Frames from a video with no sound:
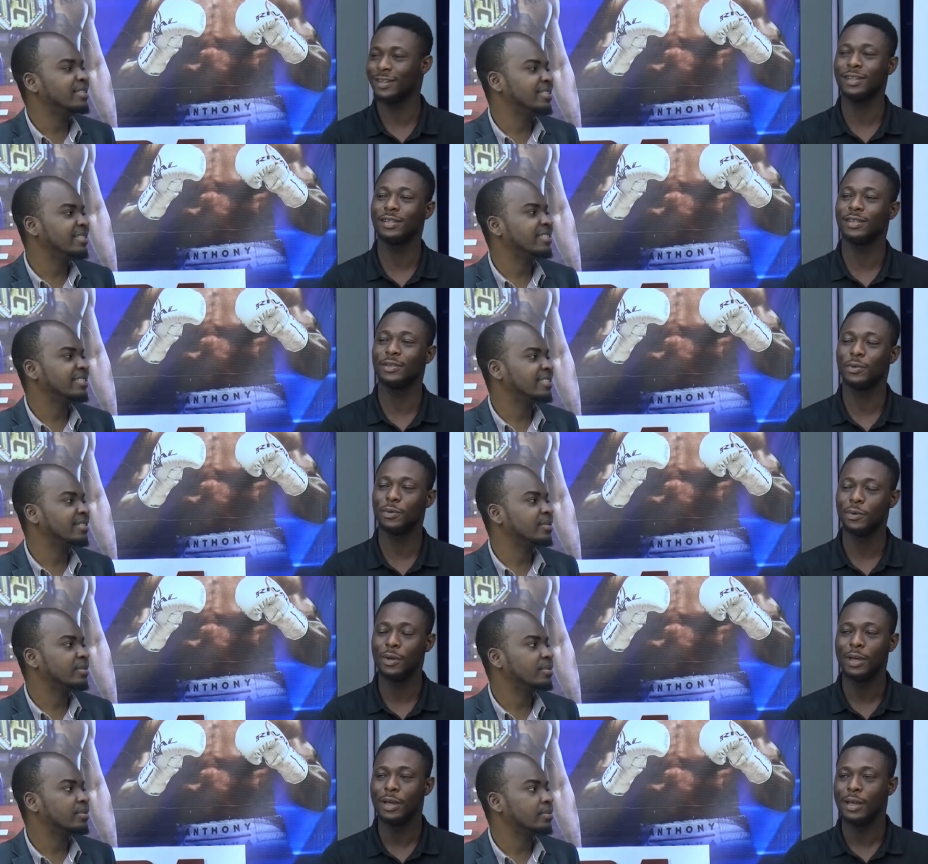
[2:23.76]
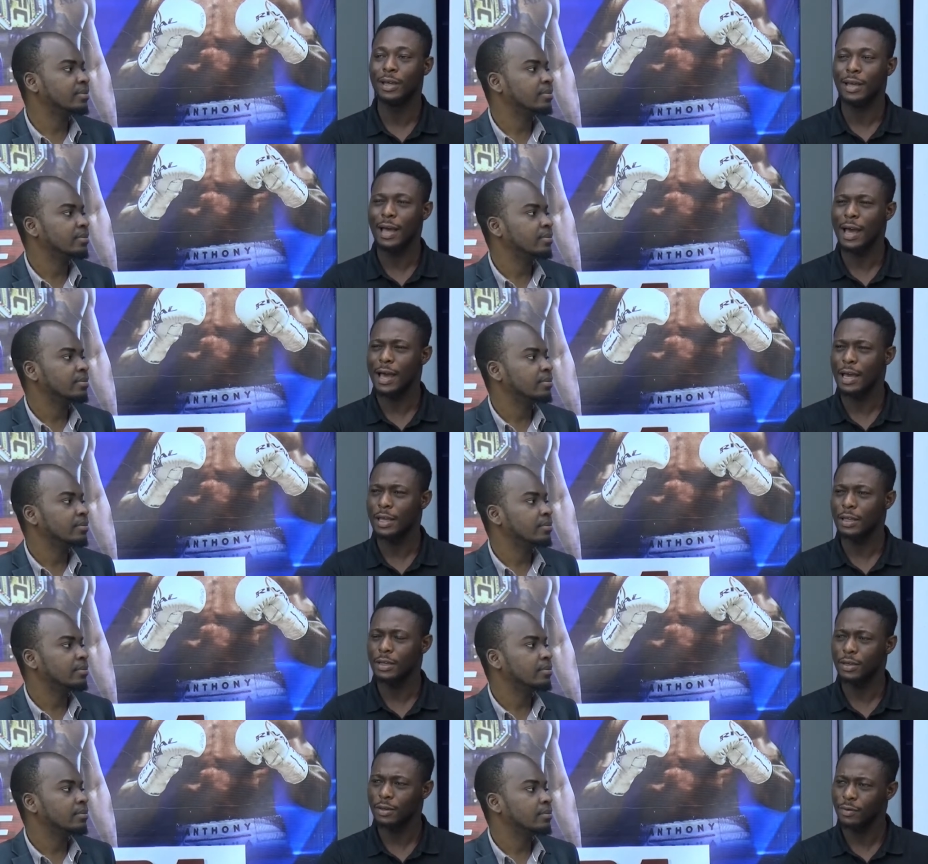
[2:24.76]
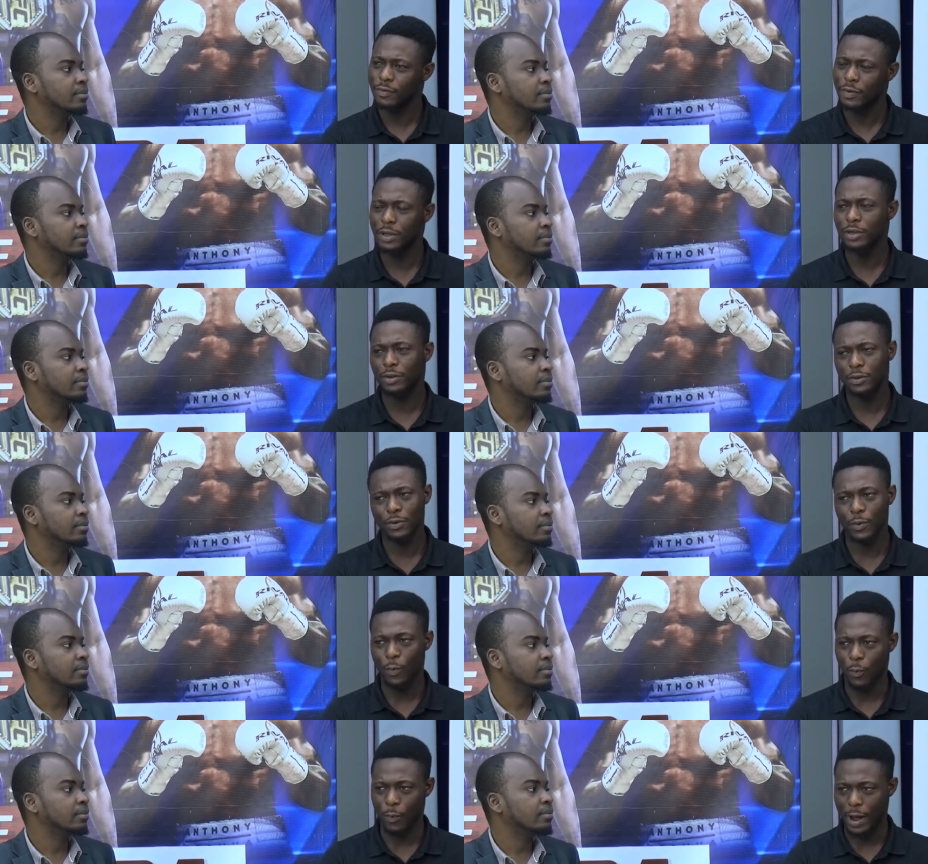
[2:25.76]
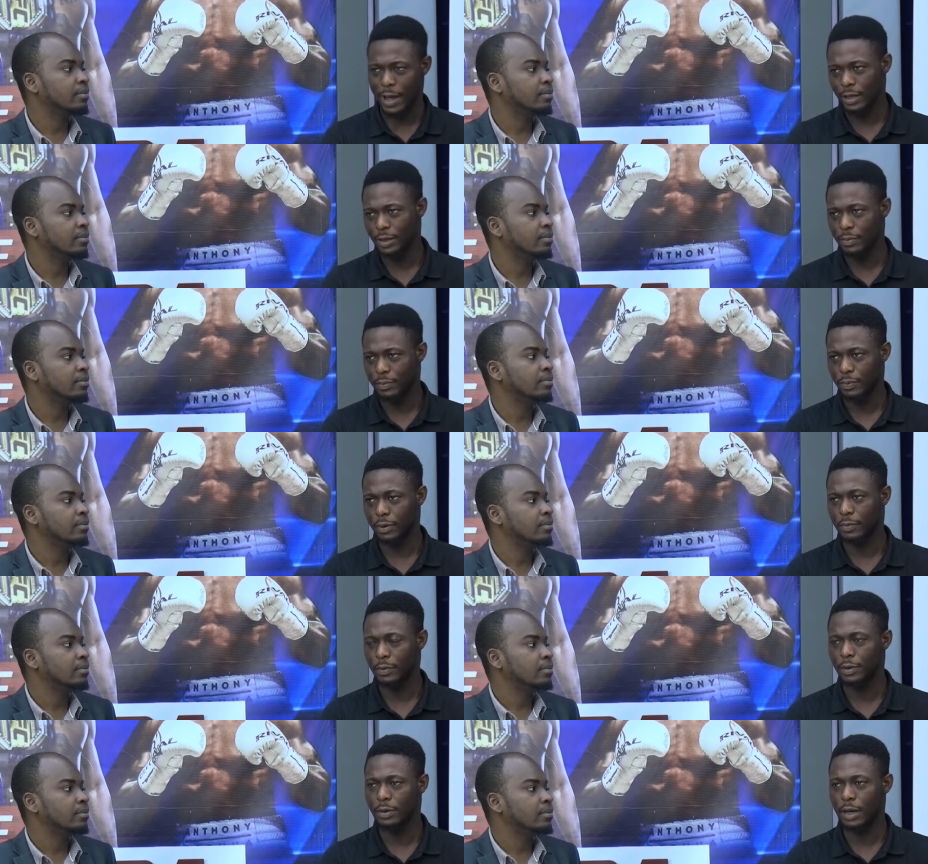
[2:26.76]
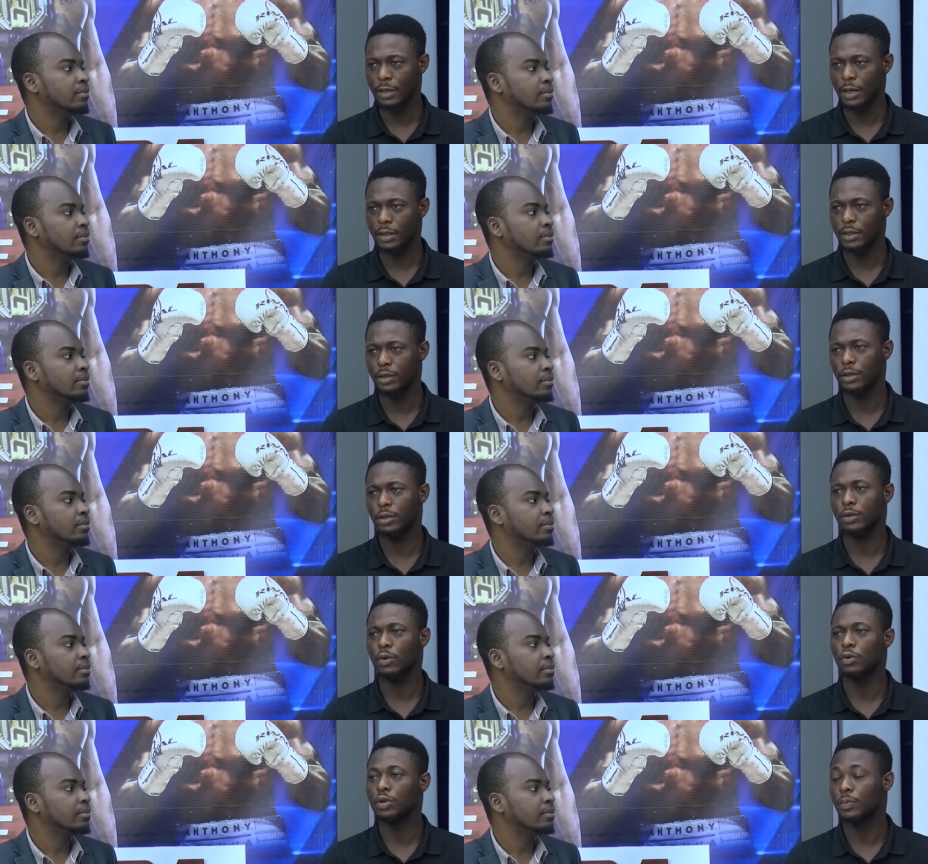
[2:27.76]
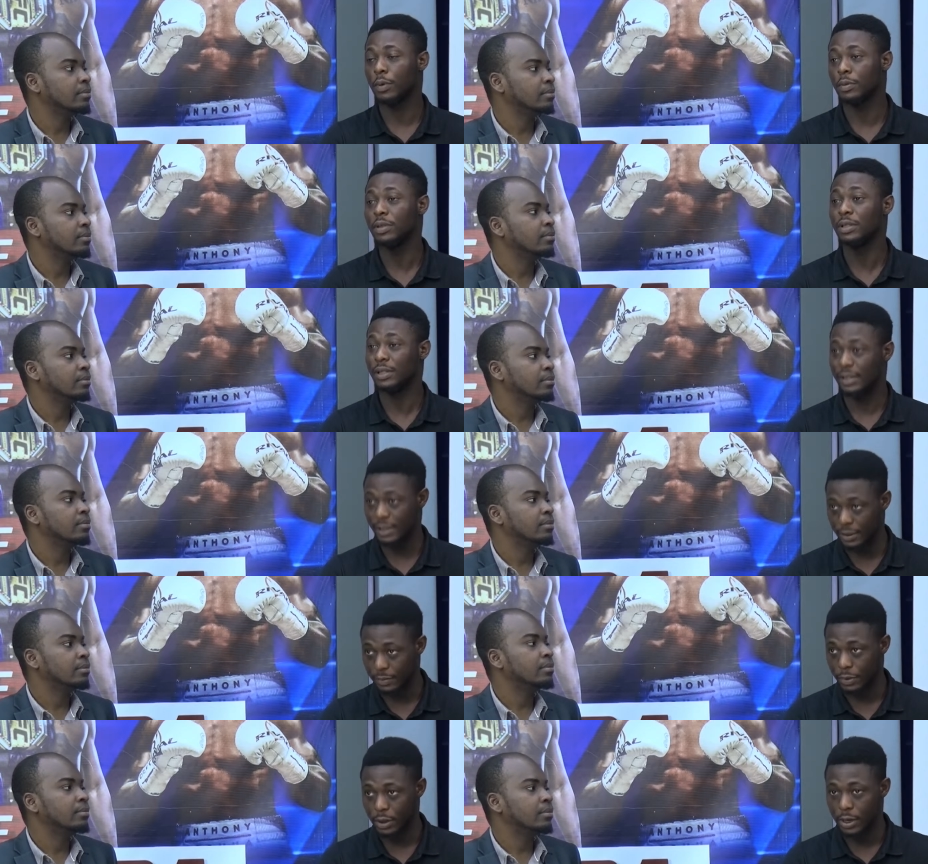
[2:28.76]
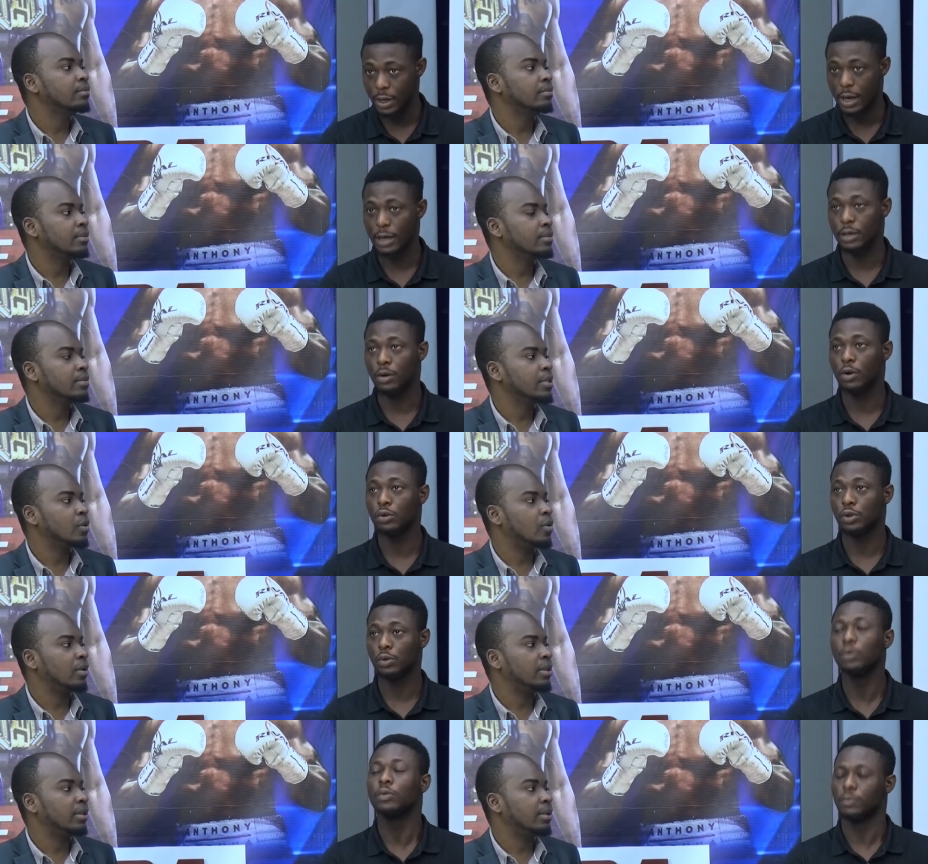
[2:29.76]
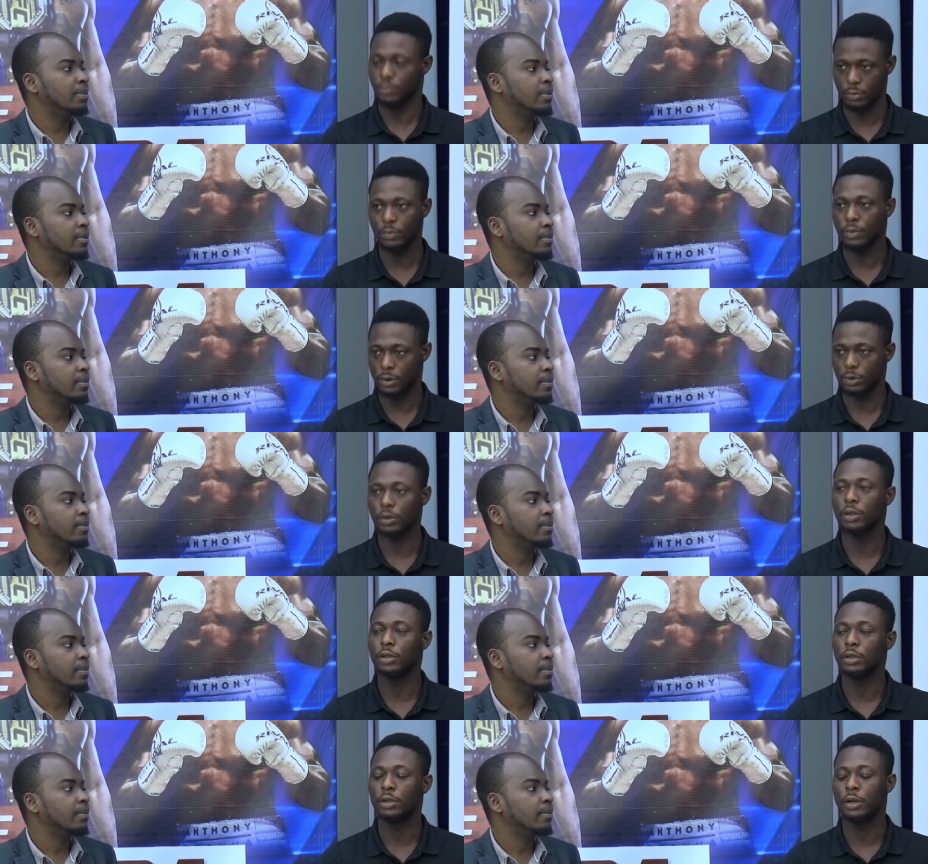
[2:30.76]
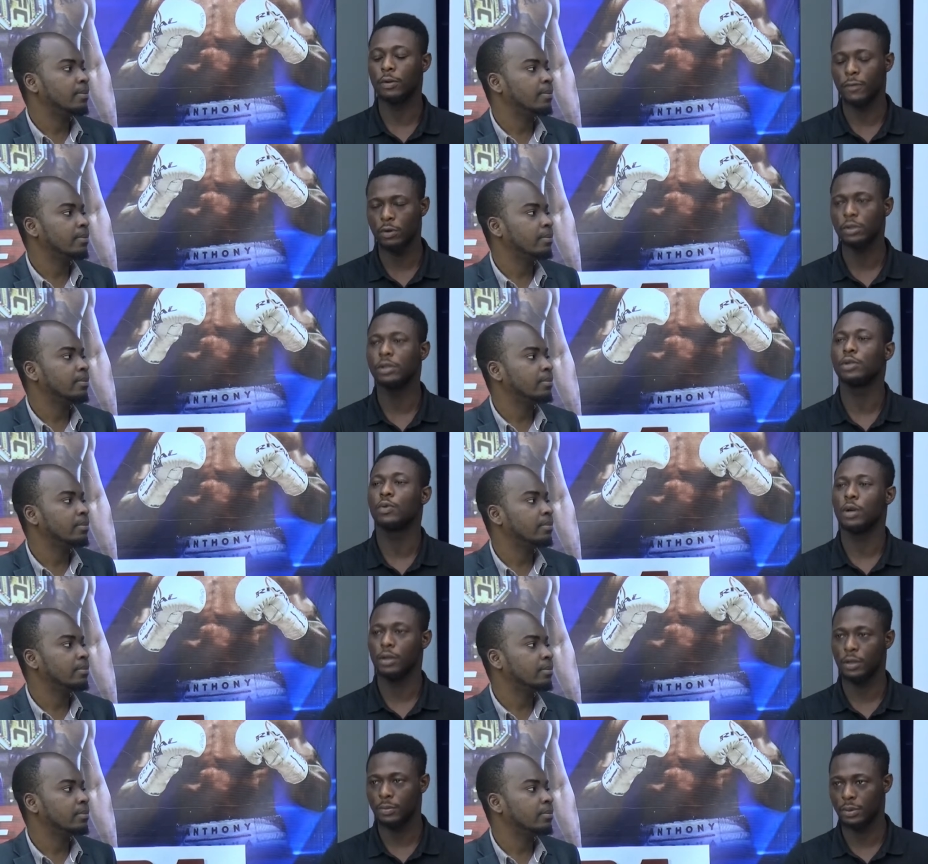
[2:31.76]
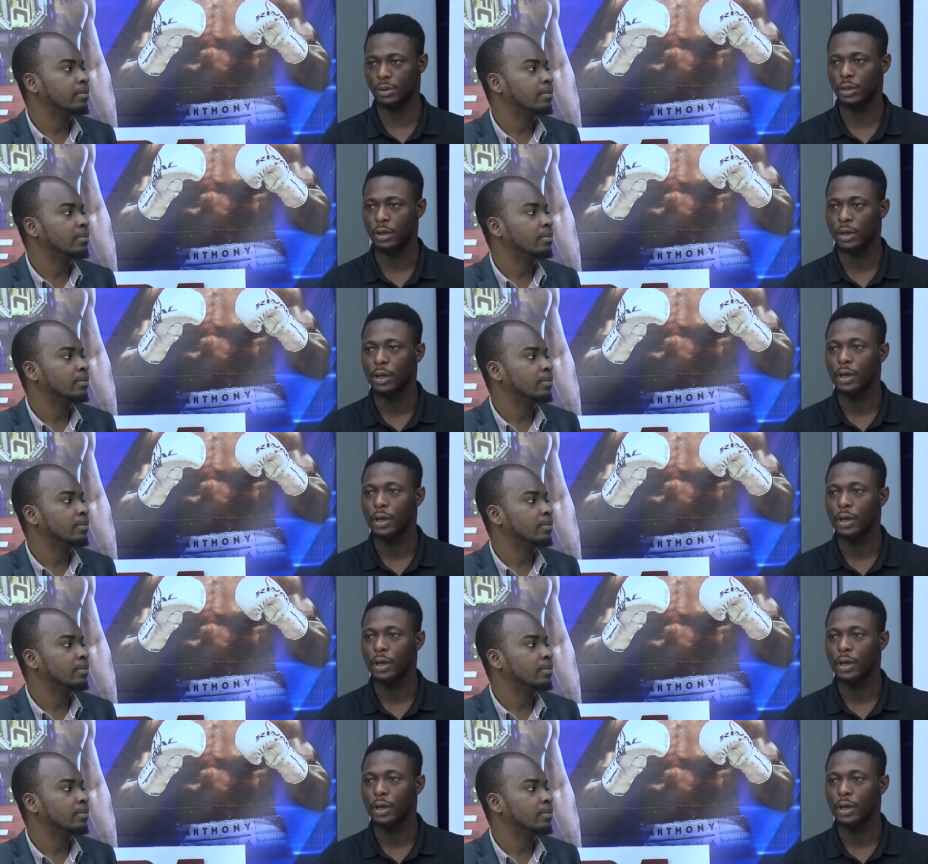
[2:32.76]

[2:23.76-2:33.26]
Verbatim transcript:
Speaker 1: get into. I really don't know why. Probably, I, I think the coach probably needs him. And also, mm, of course, the squad depth is there.